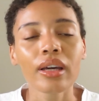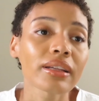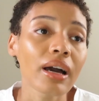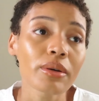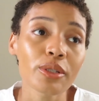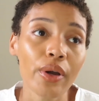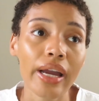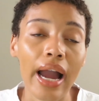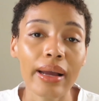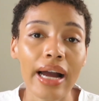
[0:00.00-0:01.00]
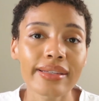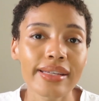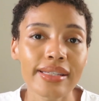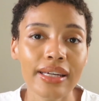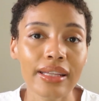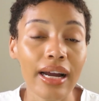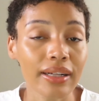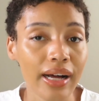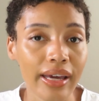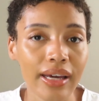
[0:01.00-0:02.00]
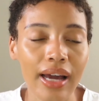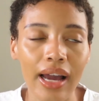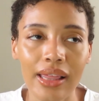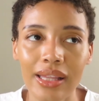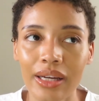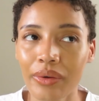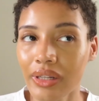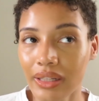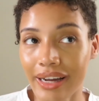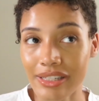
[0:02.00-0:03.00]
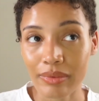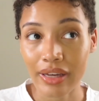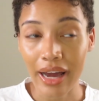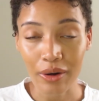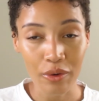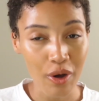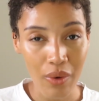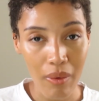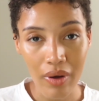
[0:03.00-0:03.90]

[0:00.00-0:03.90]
That was great. I got to see that client. I think they really liked me. I don't know what will